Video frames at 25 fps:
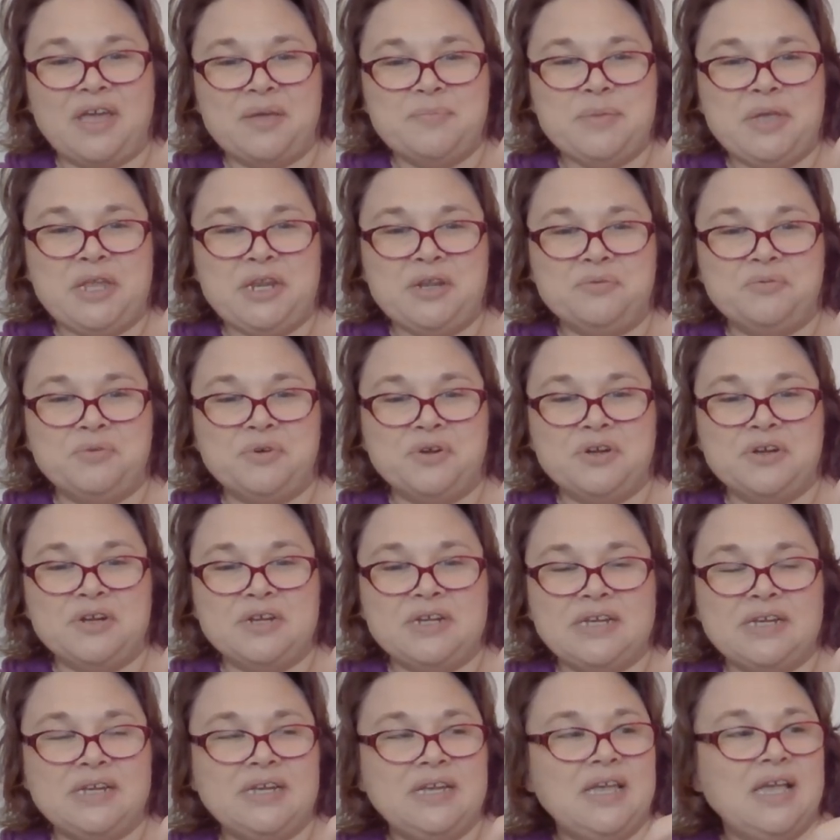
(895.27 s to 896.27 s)
I made it
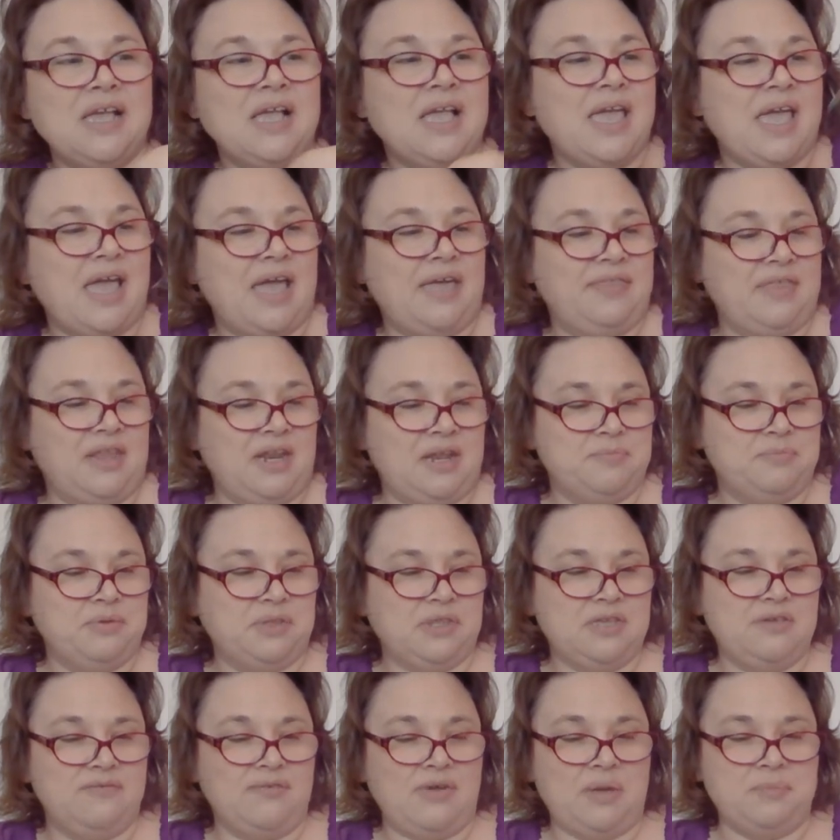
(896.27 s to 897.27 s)
work. And then I
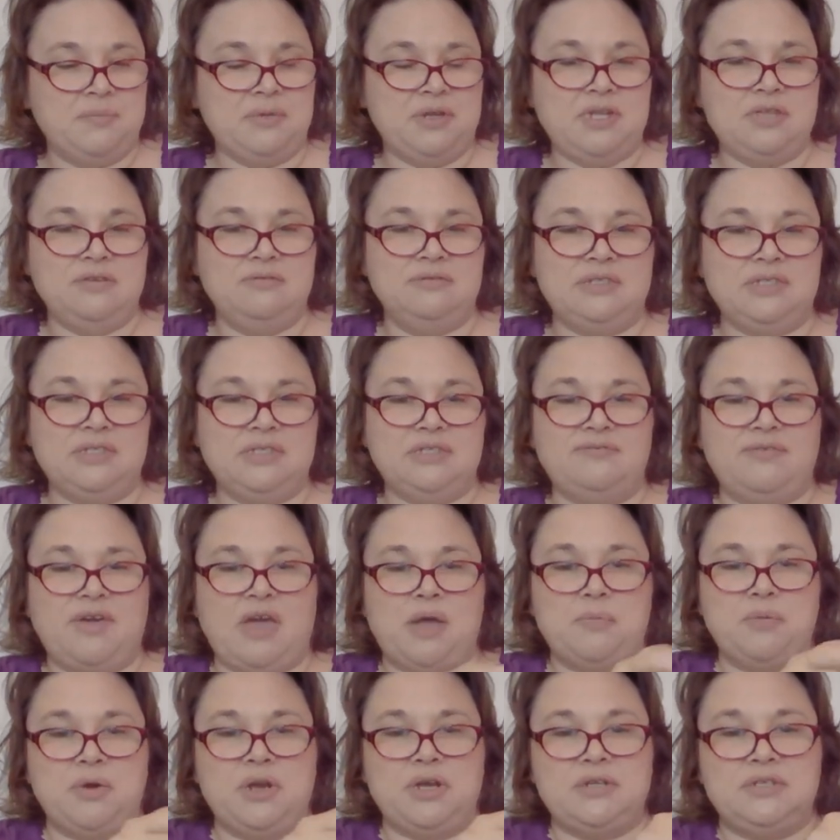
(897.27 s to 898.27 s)
believe I'm going to use this
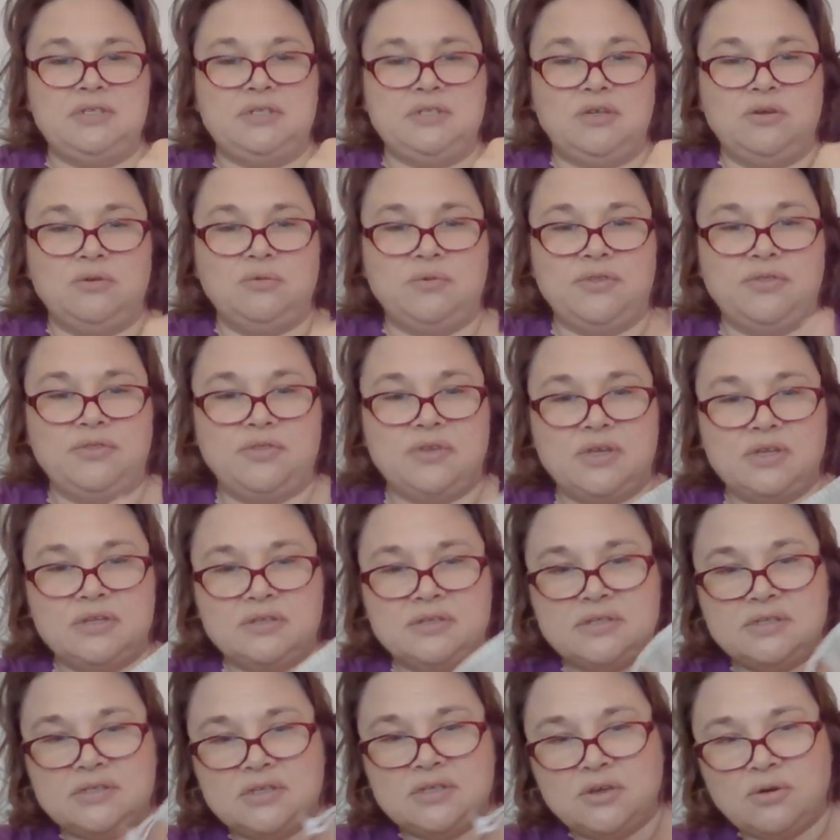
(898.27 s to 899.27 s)
fabric to go with it.
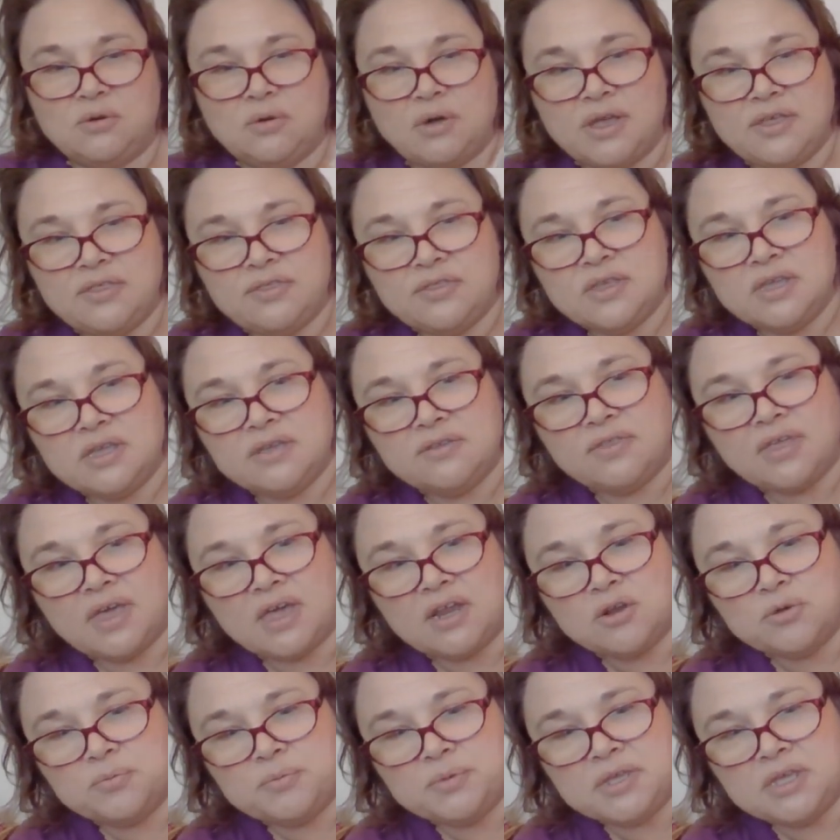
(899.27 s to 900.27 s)
So I think
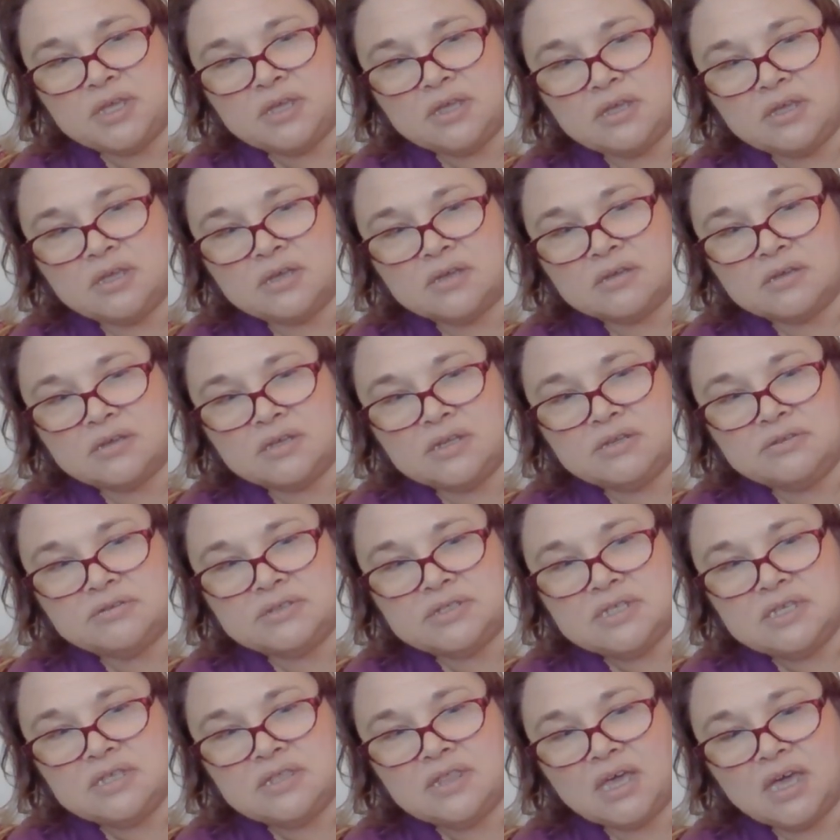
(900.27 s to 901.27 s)
that'll be, can you
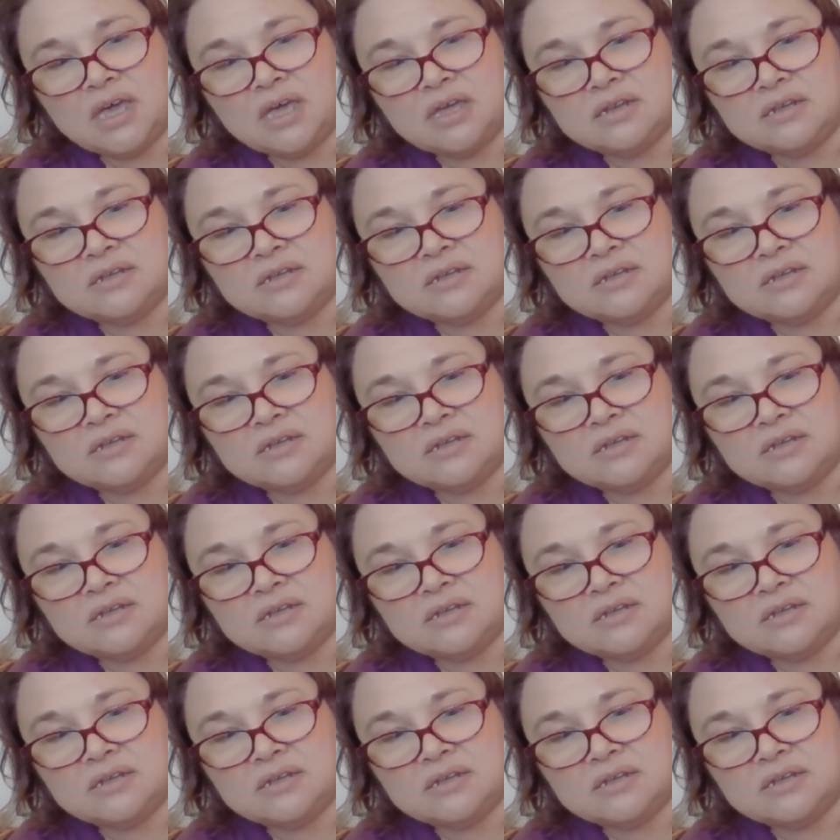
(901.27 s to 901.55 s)
see that?